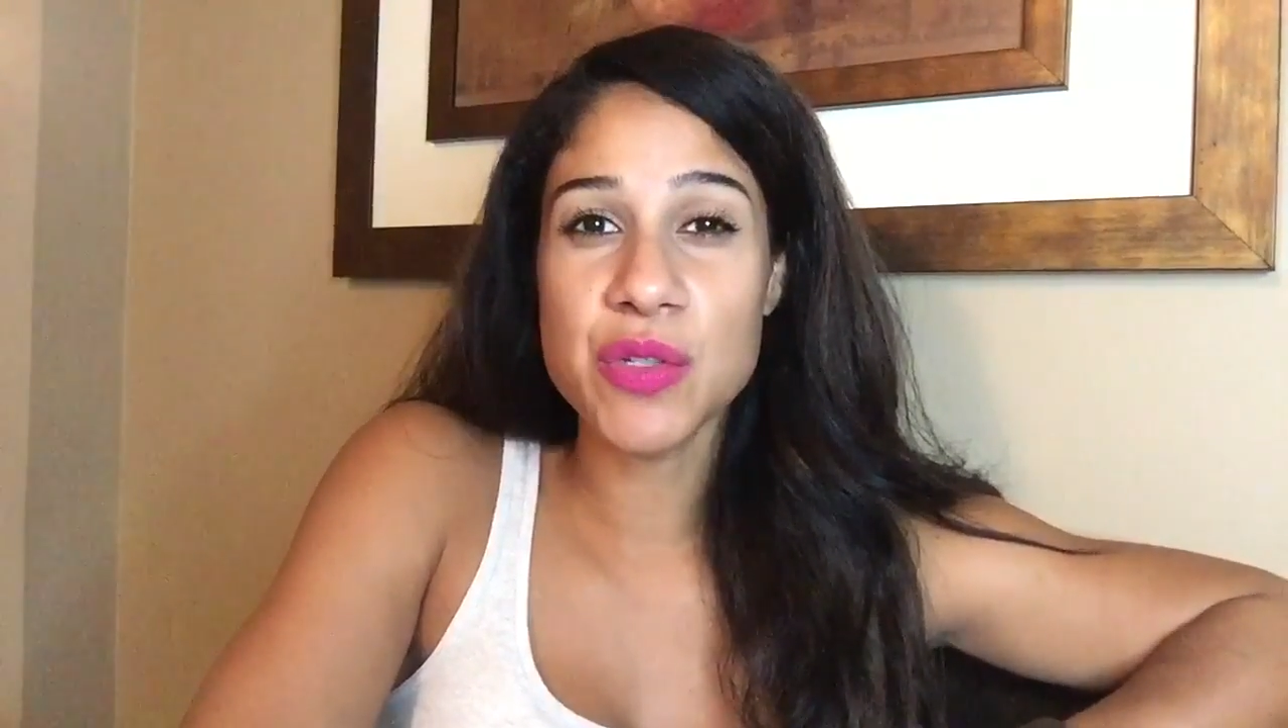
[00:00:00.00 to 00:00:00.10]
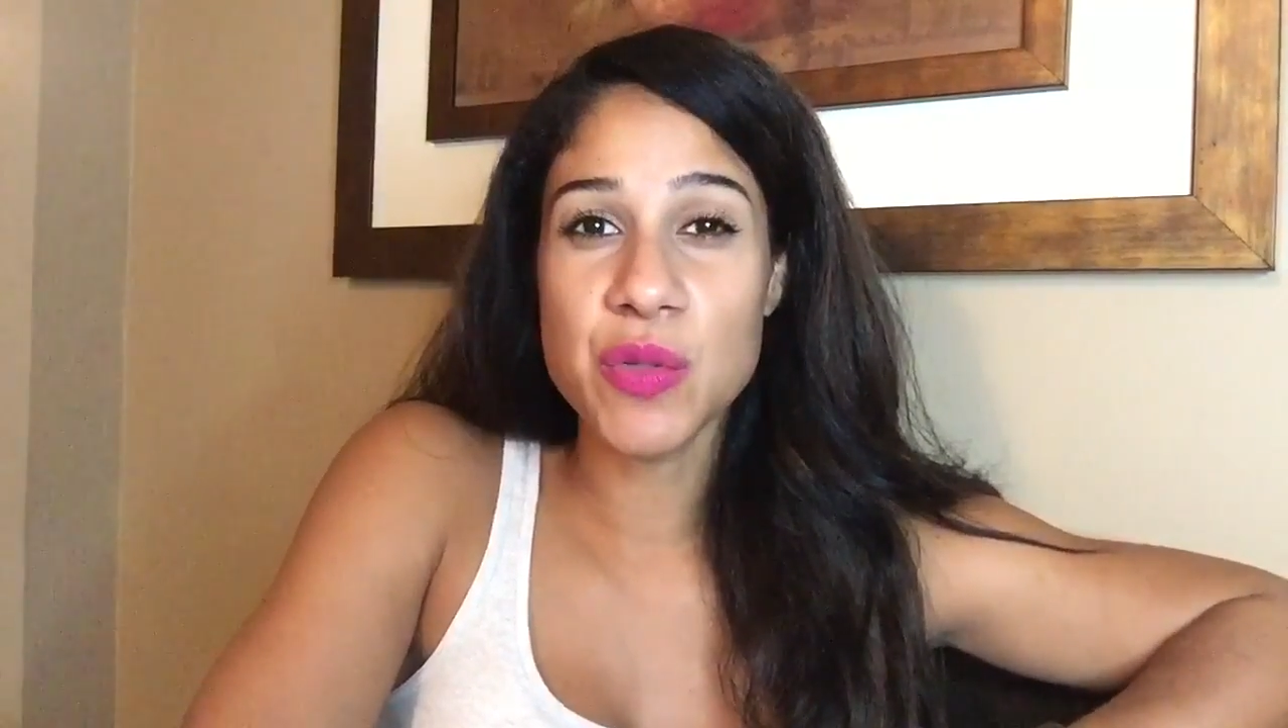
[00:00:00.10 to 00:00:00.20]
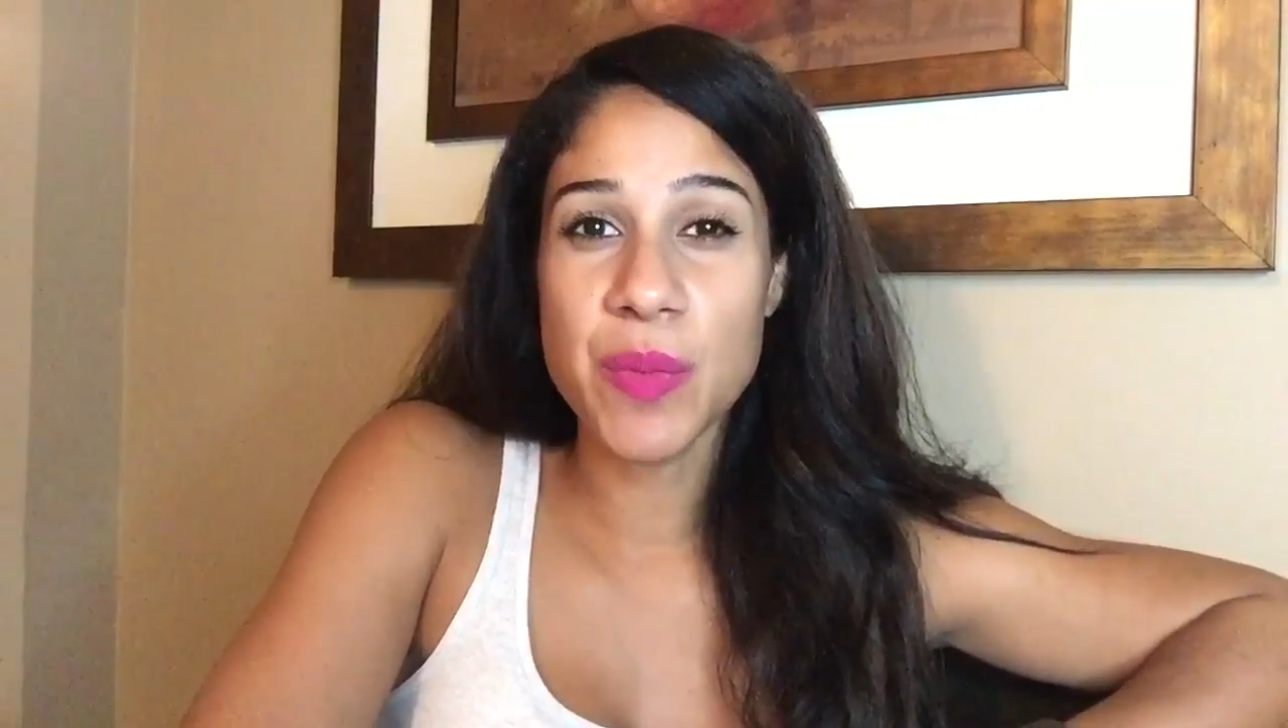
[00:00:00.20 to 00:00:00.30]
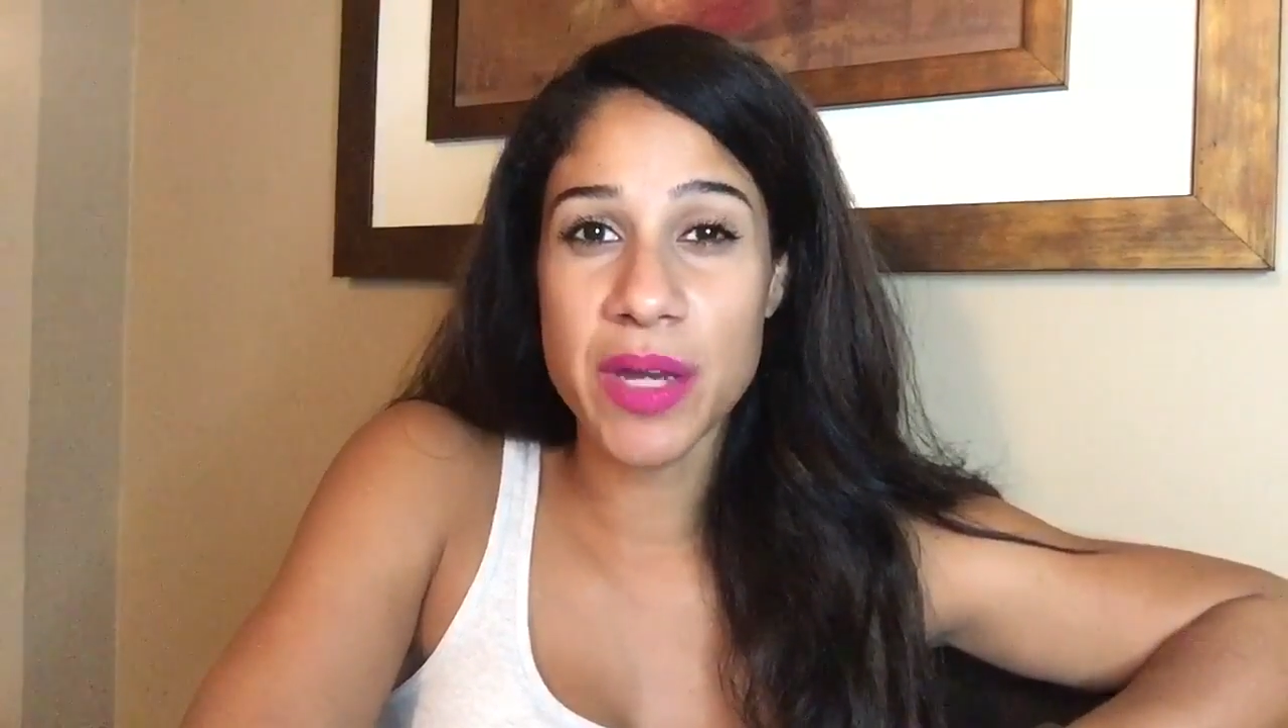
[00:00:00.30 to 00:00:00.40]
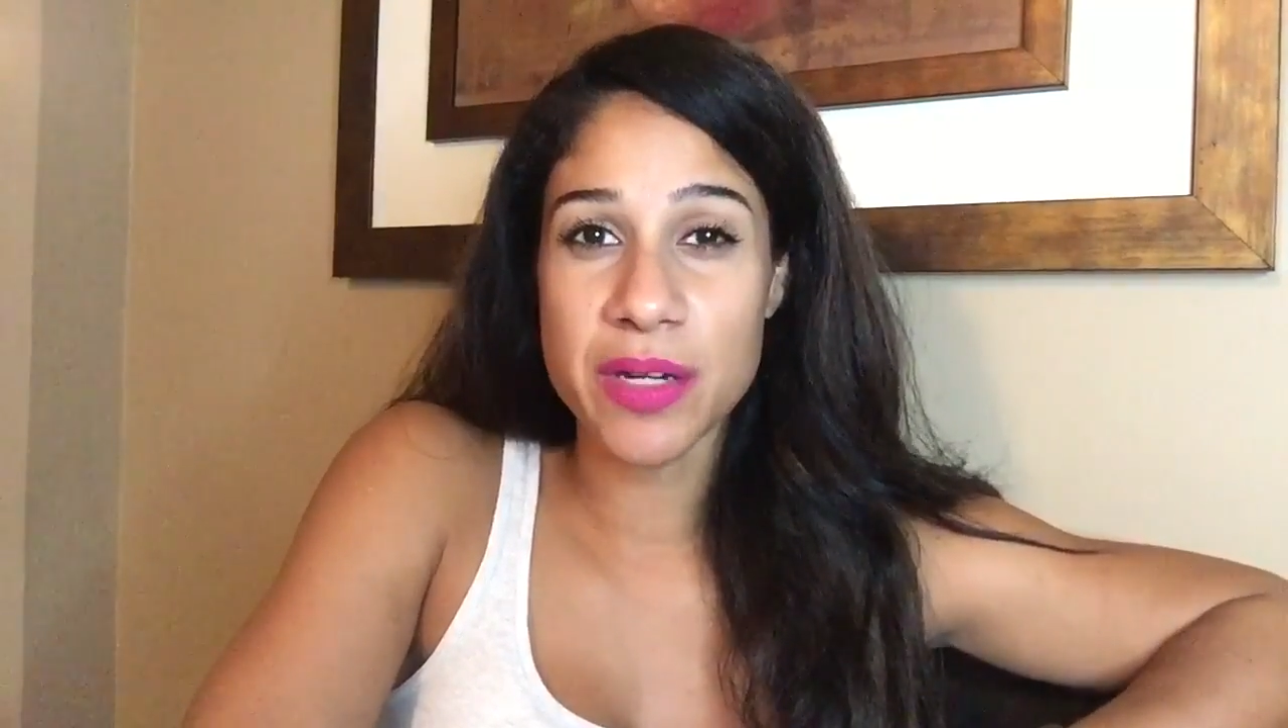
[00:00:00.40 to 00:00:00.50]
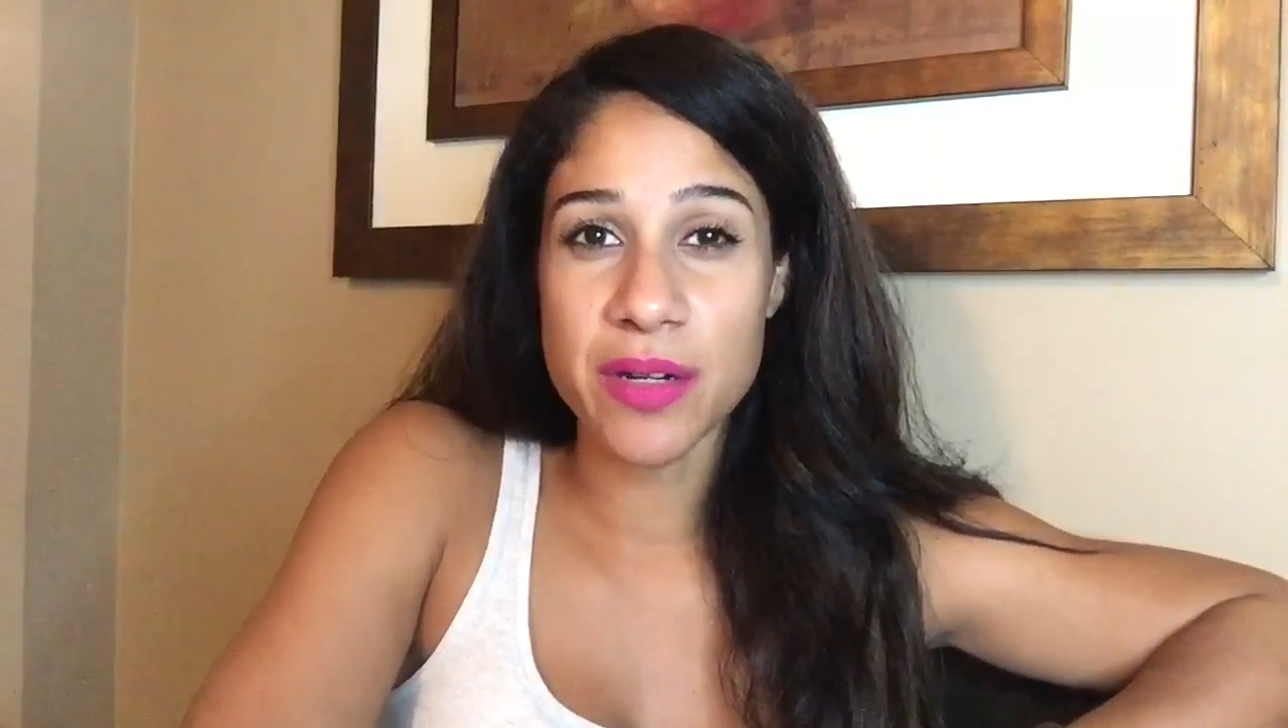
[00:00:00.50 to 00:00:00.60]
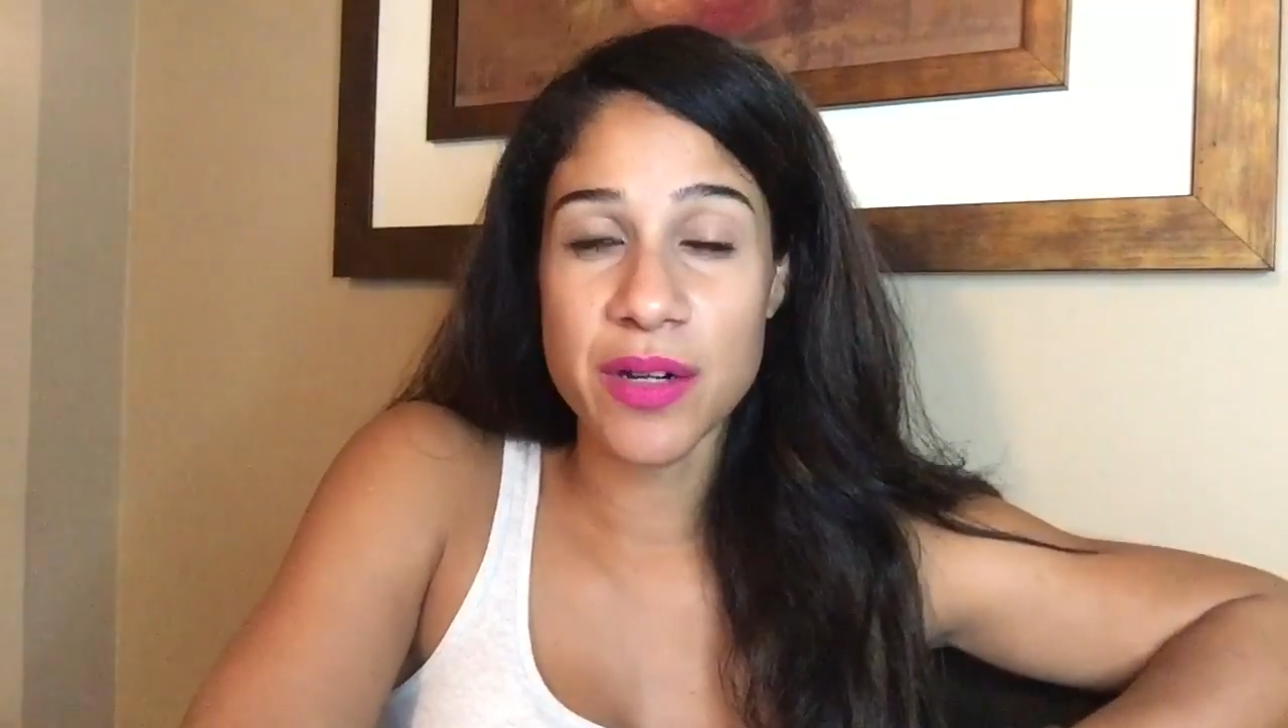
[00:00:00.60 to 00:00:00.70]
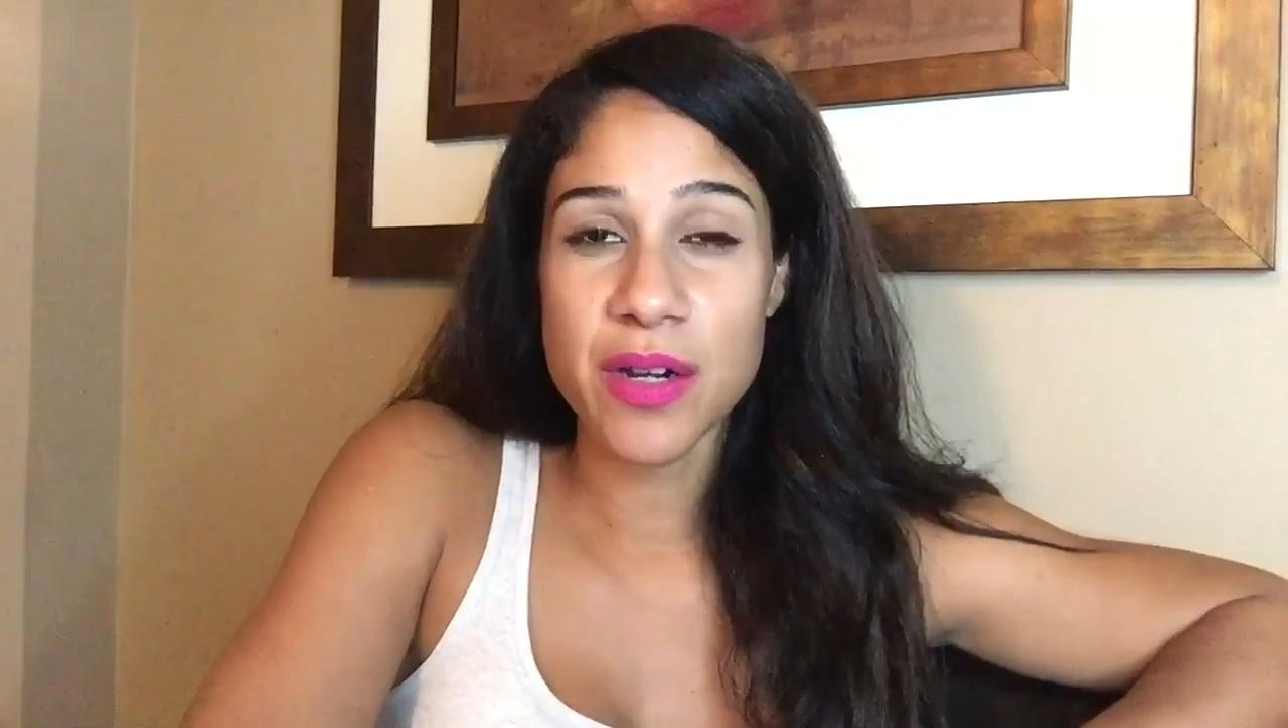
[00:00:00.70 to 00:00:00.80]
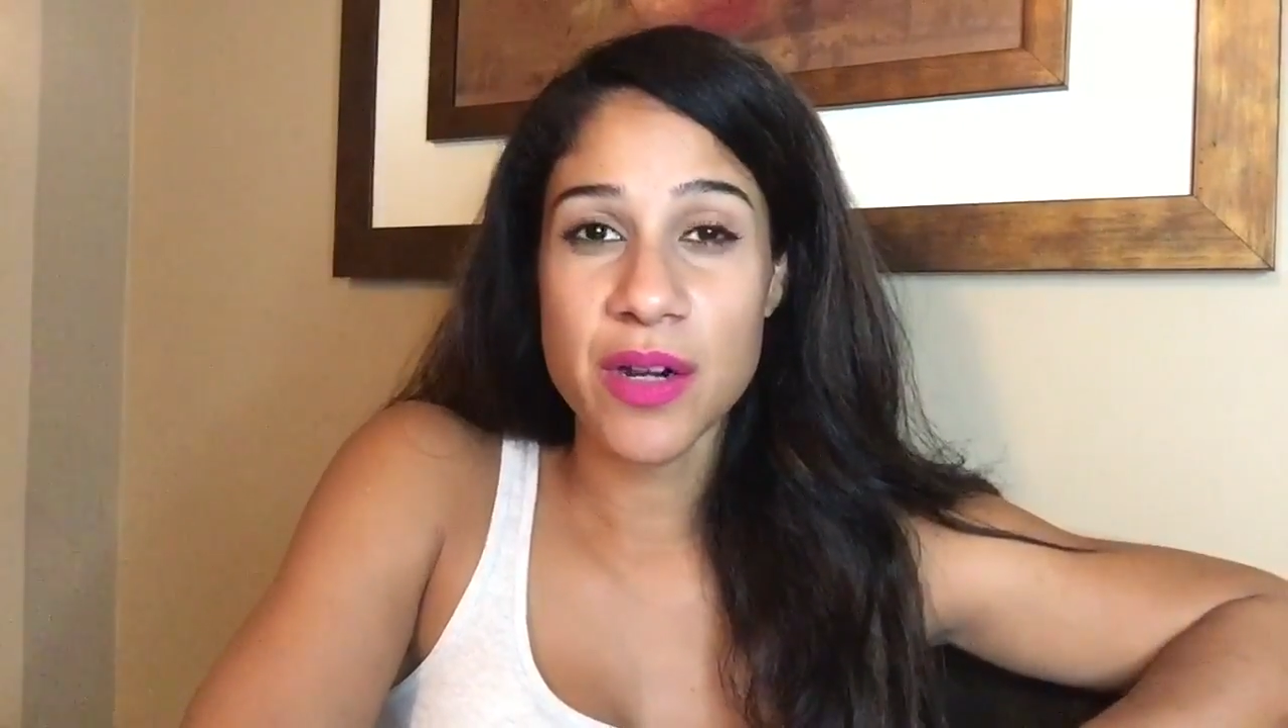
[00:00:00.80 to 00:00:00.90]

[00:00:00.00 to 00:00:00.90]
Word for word: do better?